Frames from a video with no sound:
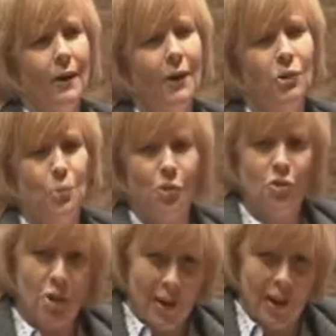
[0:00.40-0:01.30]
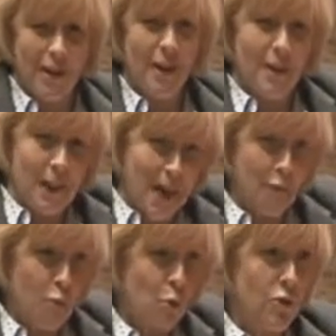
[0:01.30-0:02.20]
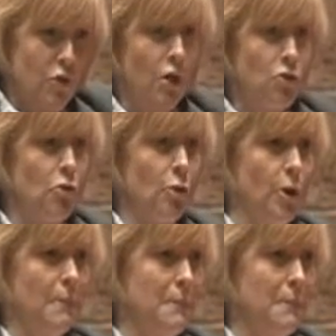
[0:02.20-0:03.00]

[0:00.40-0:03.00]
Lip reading: as portrayed in that 4th century.